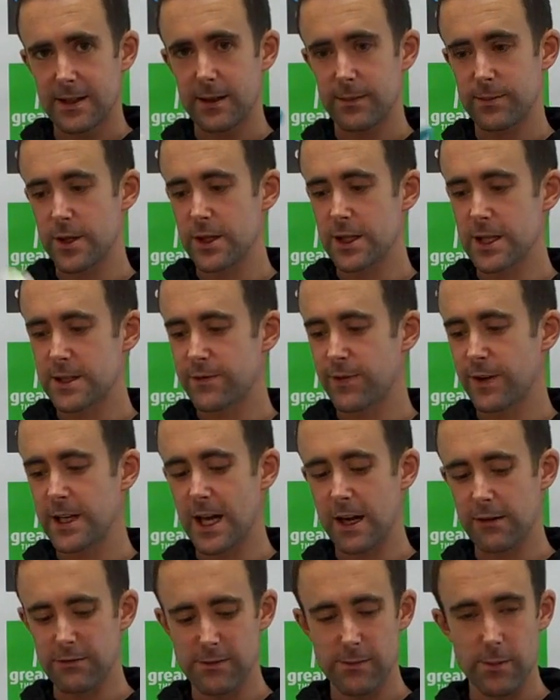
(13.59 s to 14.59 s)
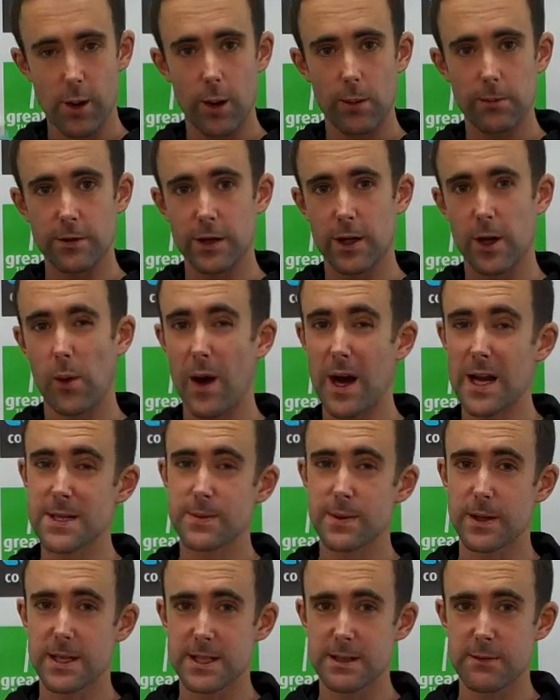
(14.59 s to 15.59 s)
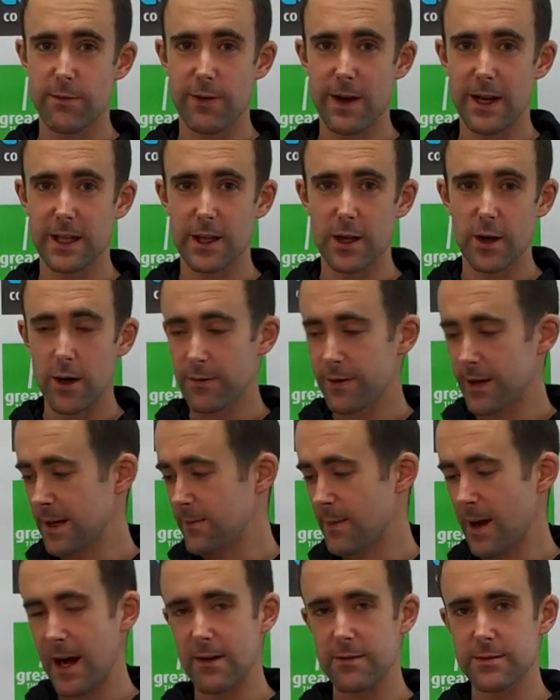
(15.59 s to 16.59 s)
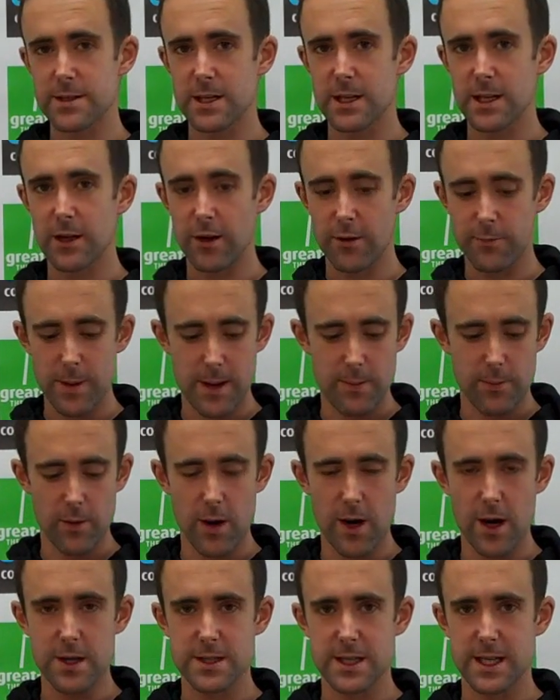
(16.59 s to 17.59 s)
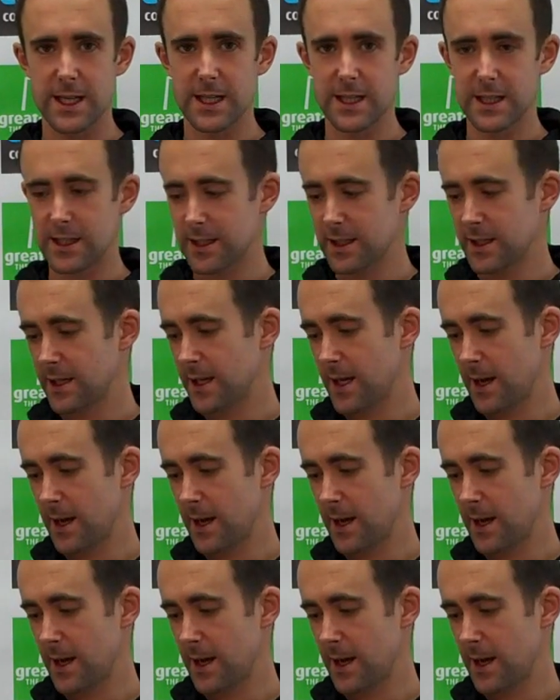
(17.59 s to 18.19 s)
I've done this video on request because we've had a lot of emails and a lot of people asking